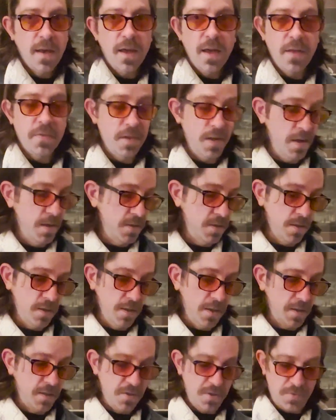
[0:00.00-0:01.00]
And then it's a
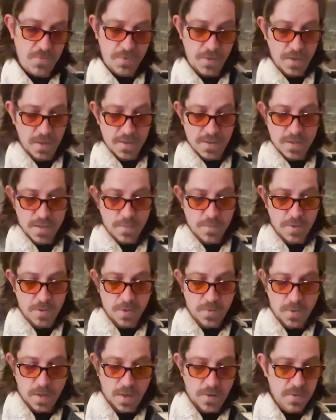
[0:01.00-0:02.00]
lick just really similar to
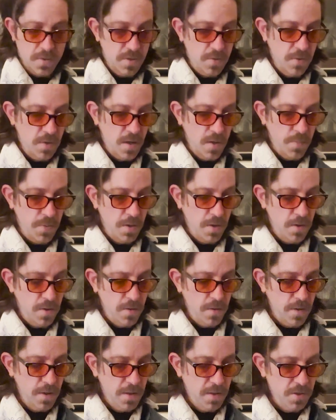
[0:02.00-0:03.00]
what I was doing up
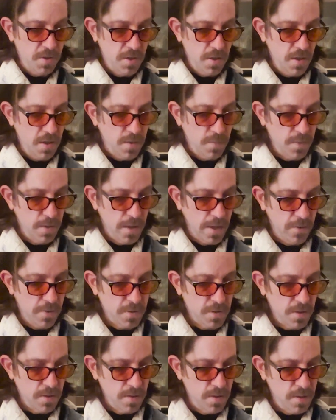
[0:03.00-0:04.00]
here in G, but now
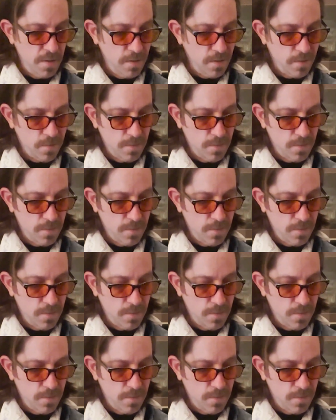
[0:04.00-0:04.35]
it's on D.